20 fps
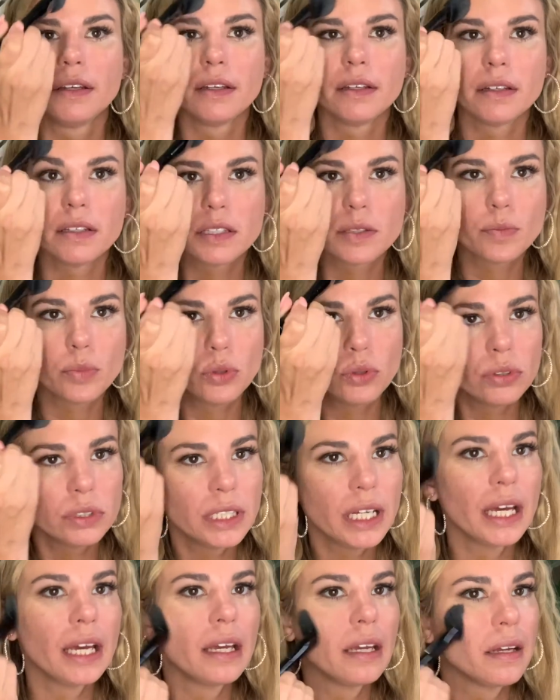it's pool
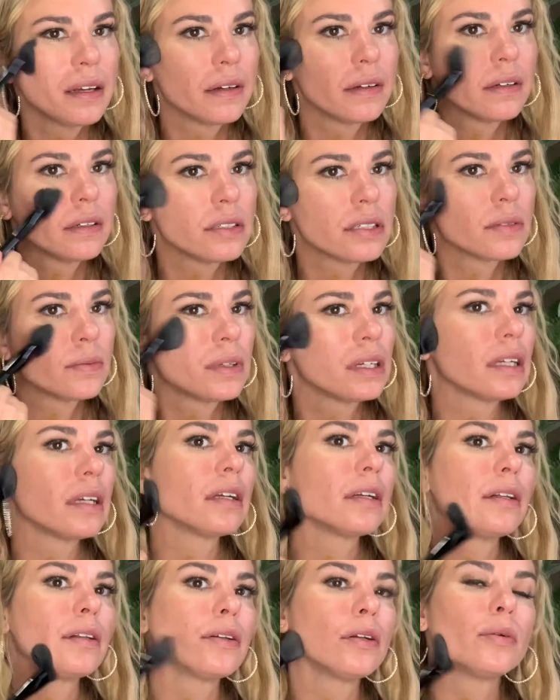day. I just want to get
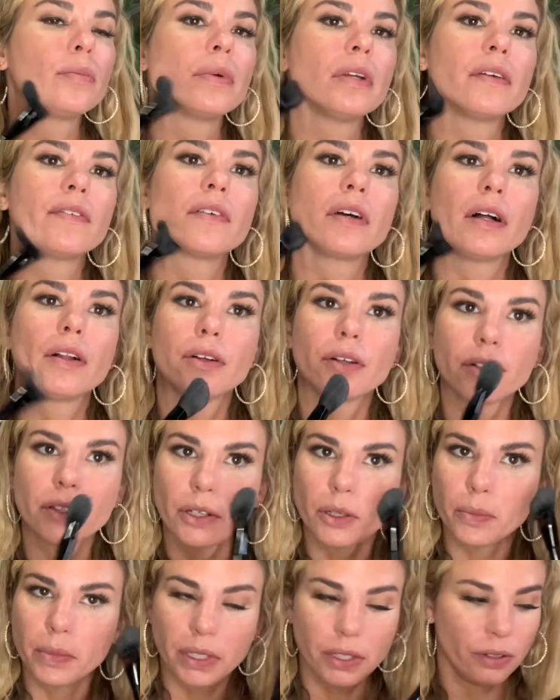a little bit of color, a
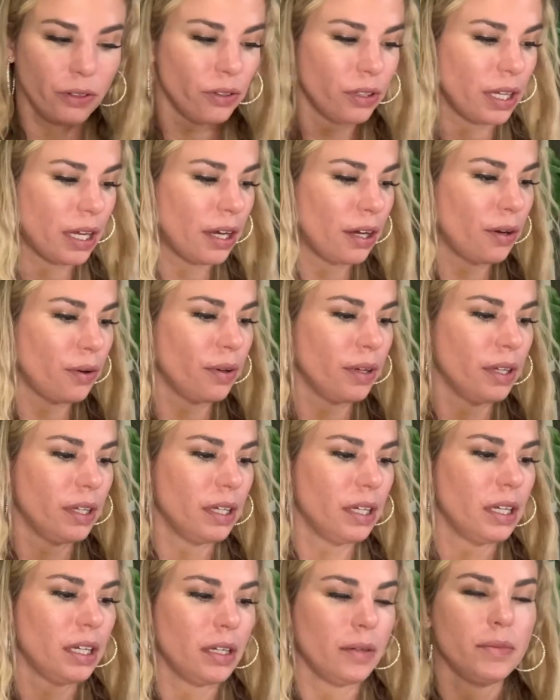little bit of glow.
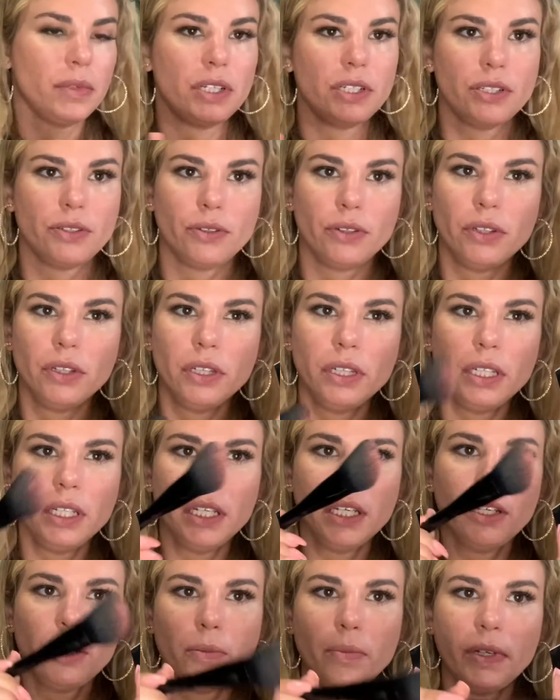I'm going to do a
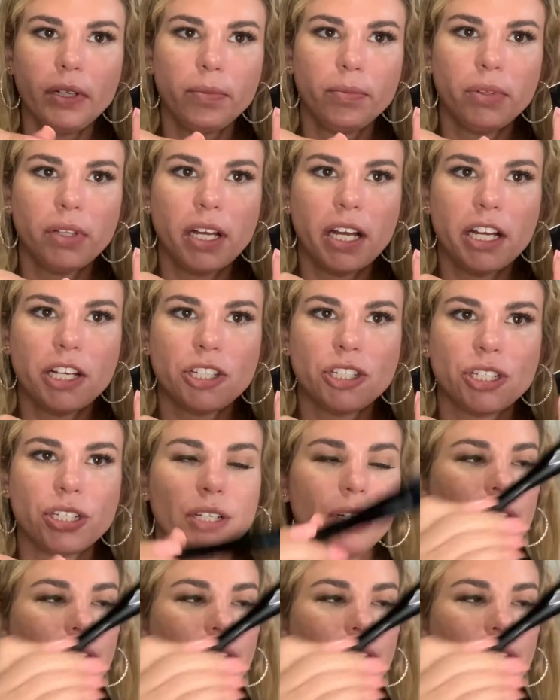little bit of blush